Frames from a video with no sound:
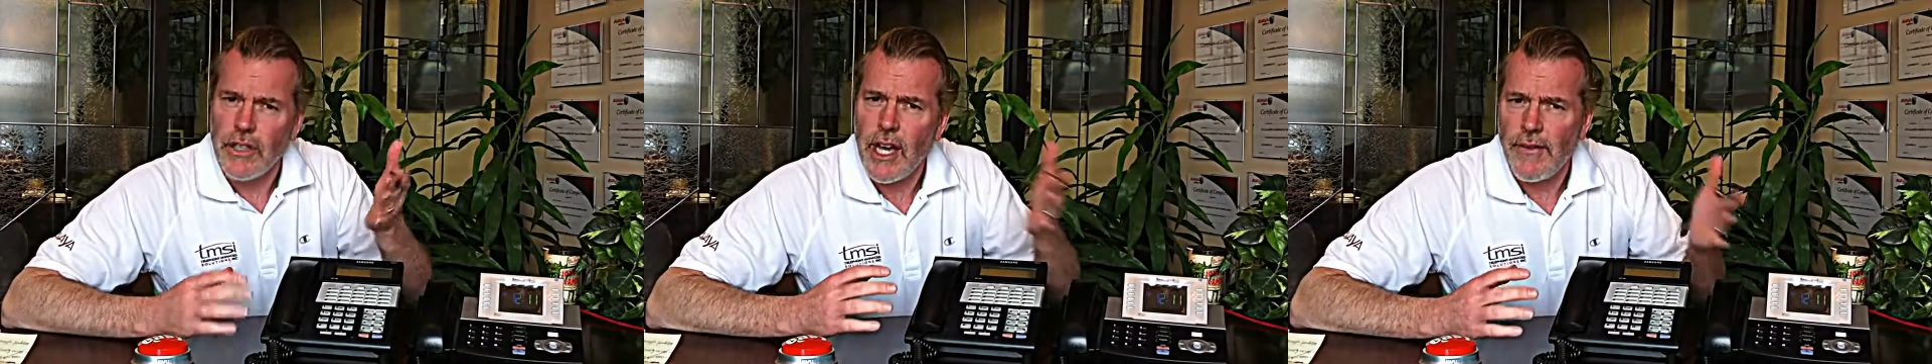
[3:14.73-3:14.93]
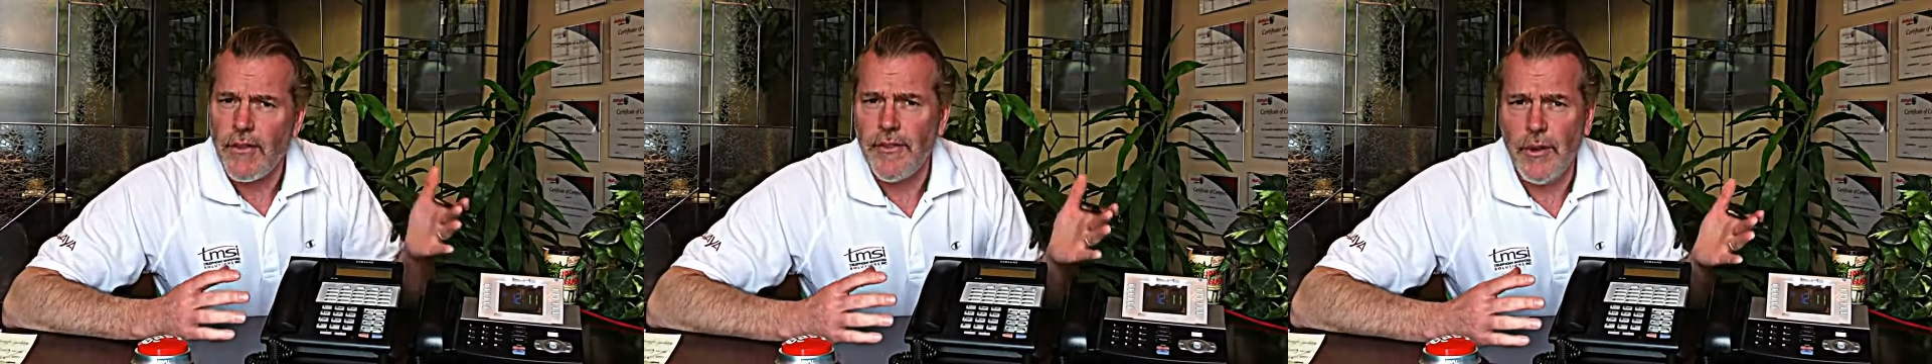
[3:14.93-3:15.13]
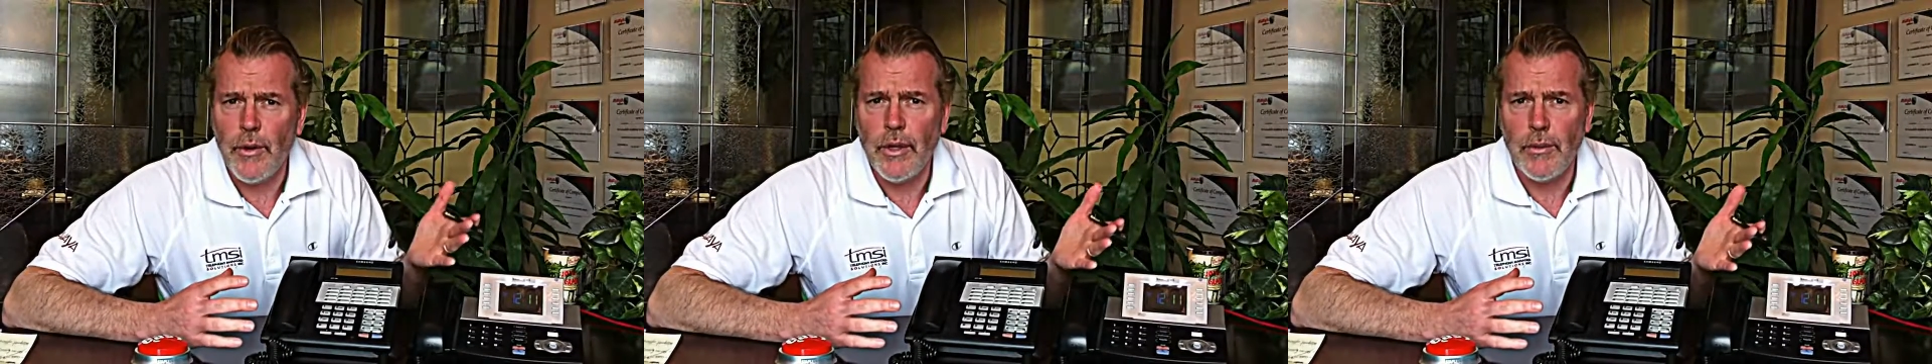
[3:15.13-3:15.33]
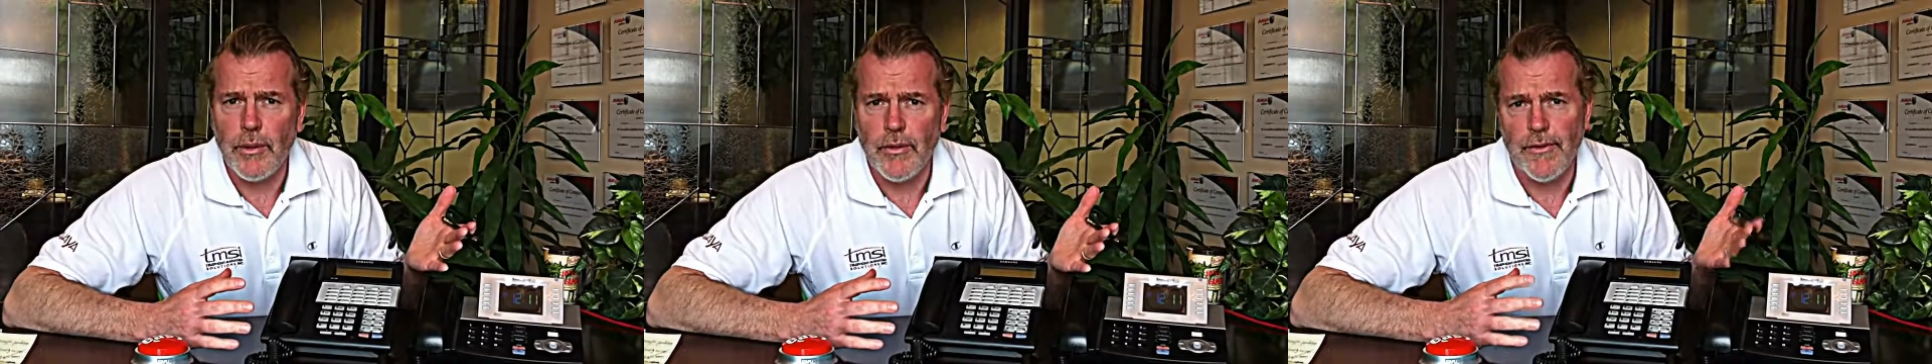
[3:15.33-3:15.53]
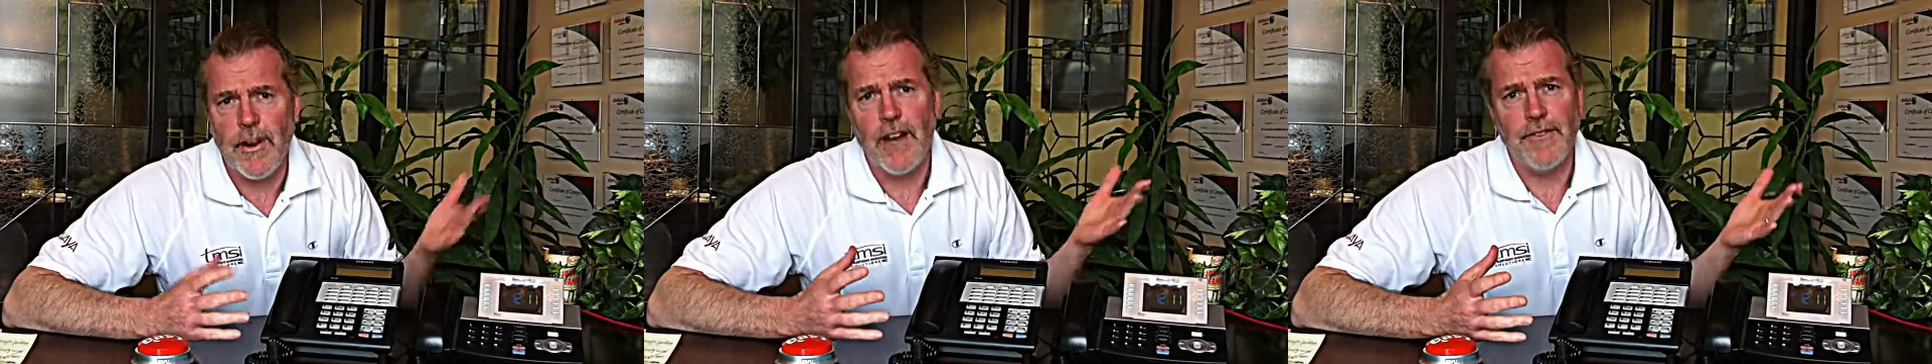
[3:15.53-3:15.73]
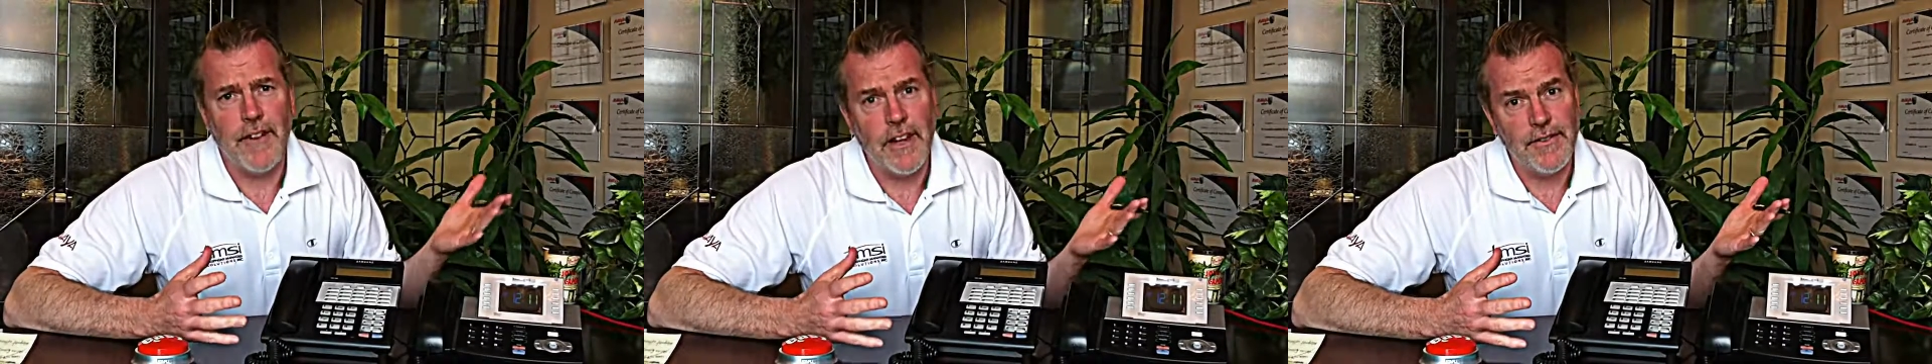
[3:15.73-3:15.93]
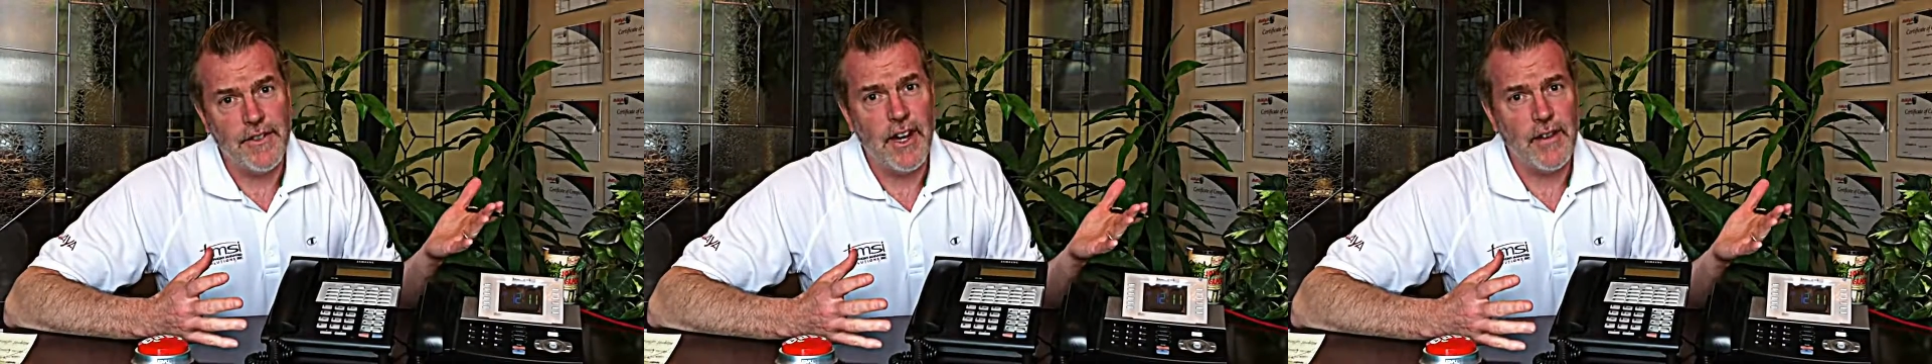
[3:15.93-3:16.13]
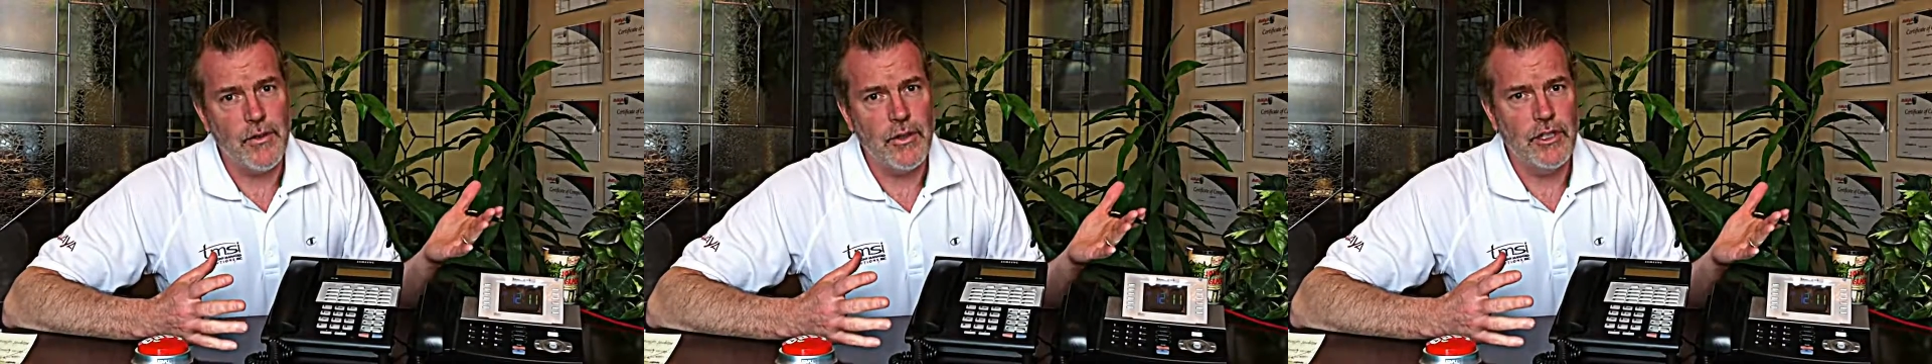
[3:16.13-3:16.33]
So you have a phone number,
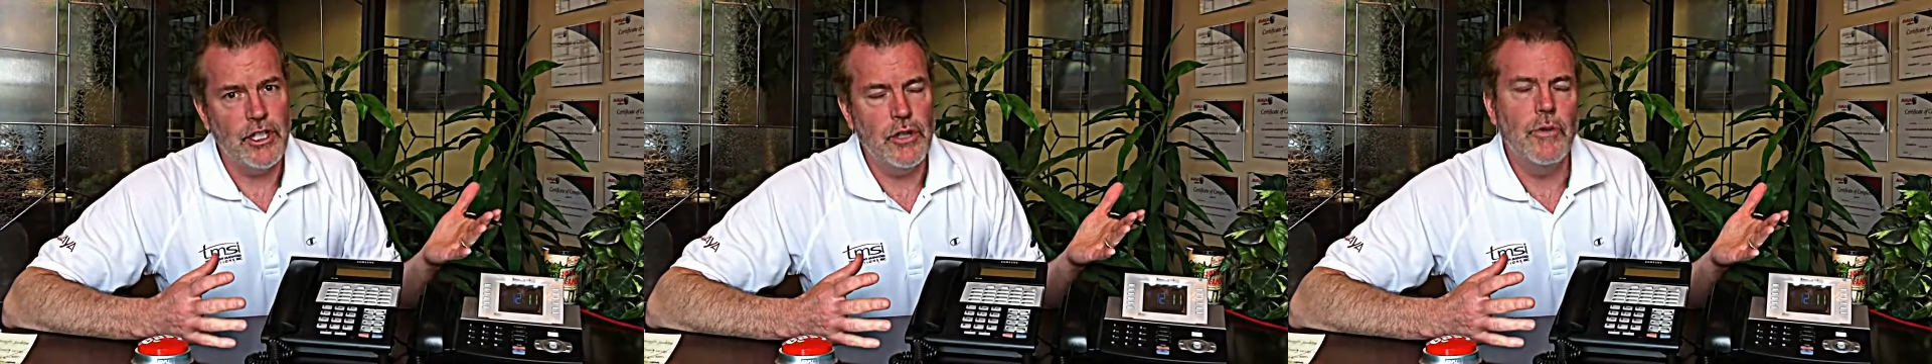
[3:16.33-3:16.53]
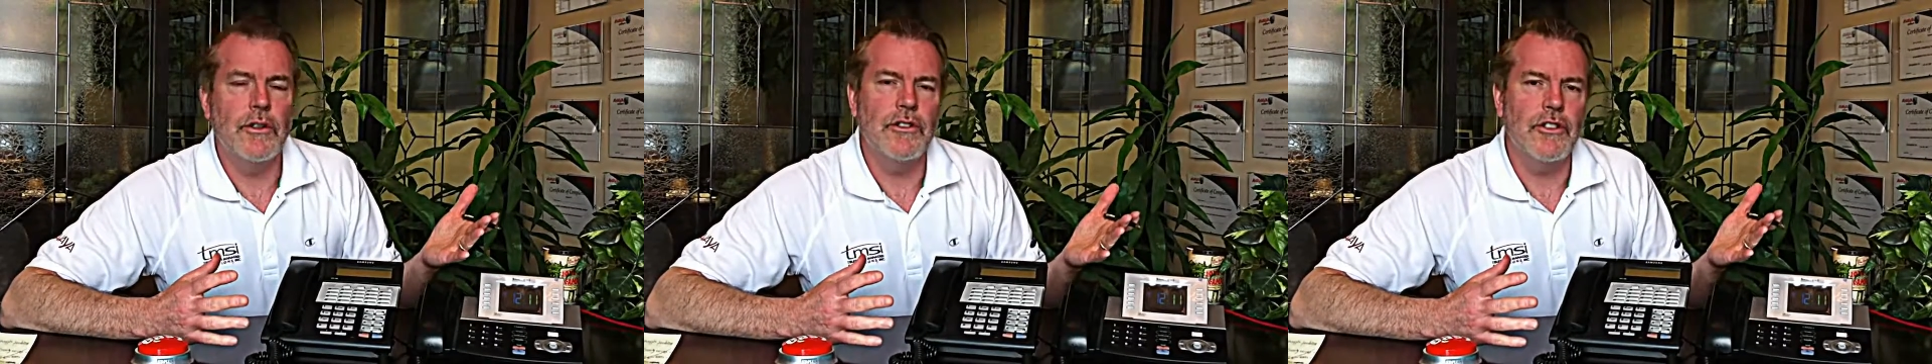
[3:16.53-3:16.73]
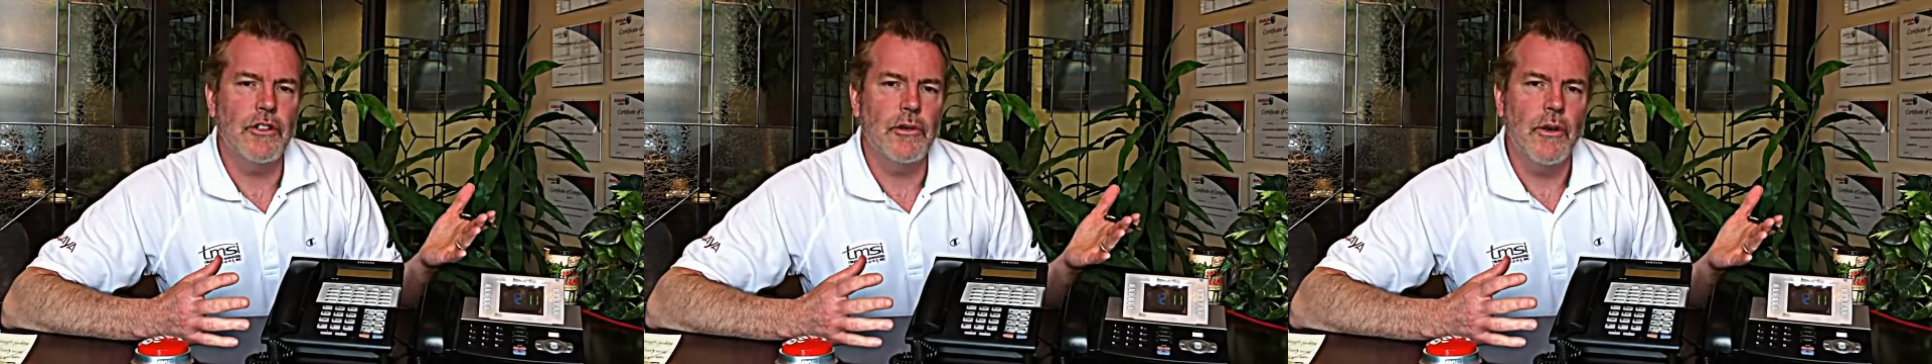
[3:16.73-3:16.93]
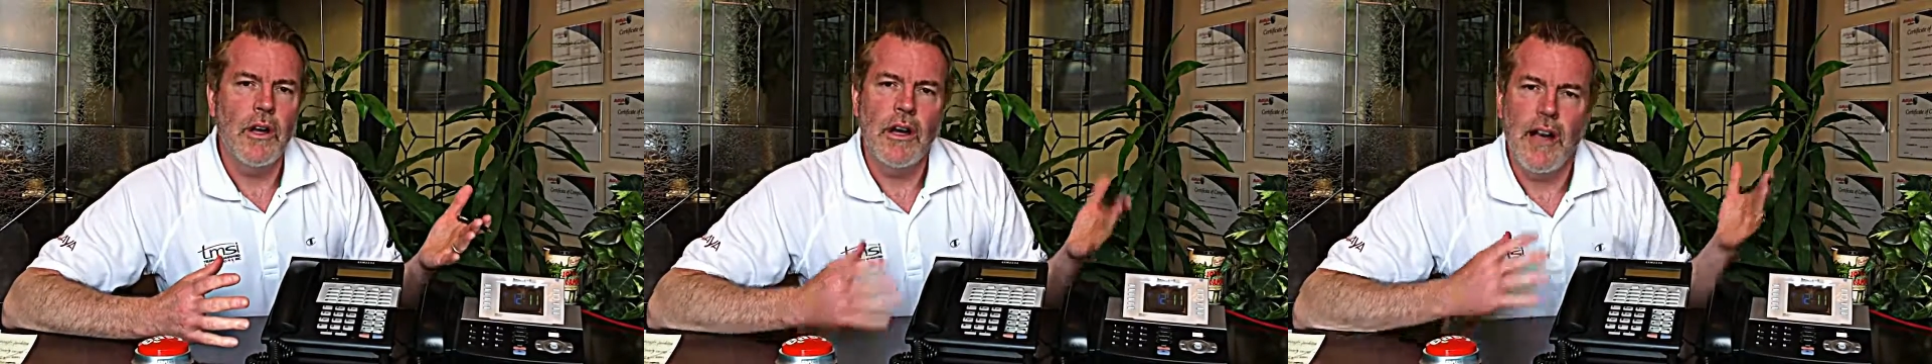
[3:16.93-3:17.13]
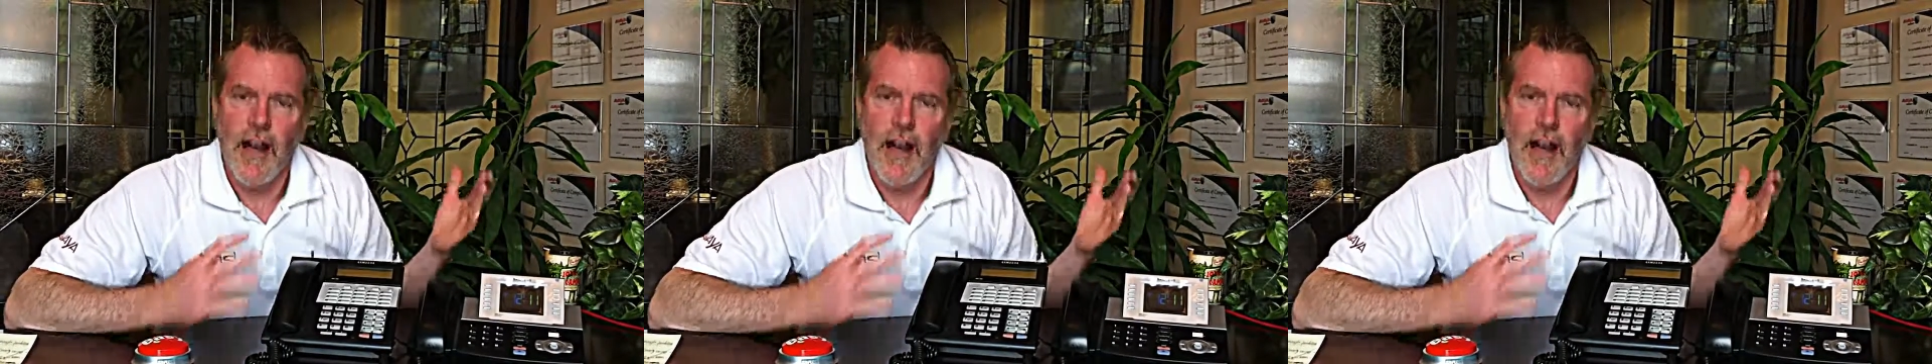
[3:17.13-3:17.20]
555-1212.